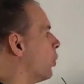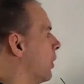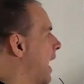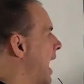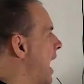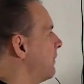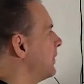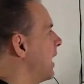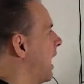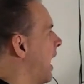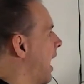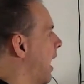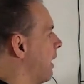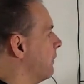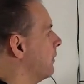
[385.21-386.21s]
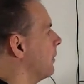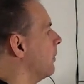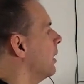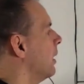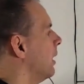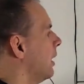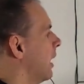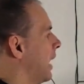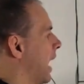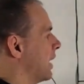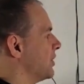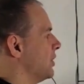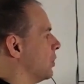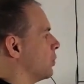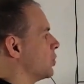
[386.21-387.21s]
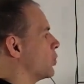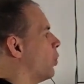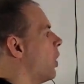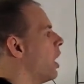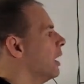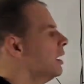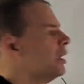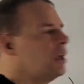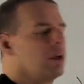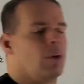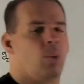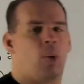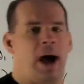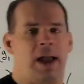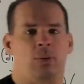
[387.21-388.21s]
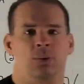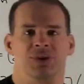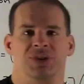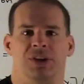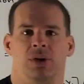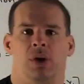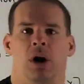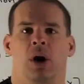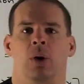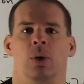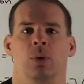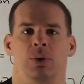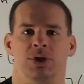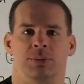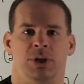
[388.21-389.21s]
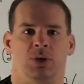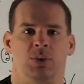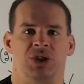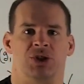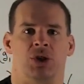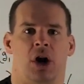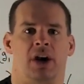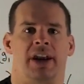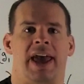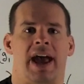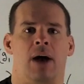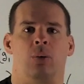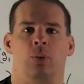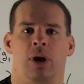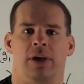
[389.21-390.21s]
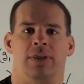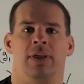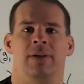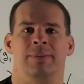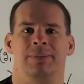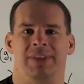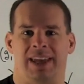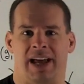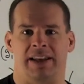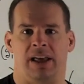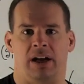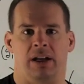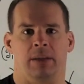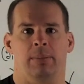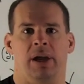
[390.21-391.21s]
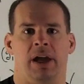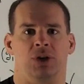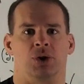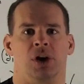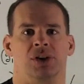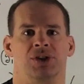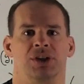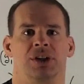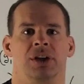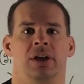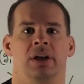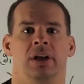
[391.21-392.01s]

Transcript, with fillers: We're going to have to have x equals 1, y equals 0, which means we started out with the identity matrix.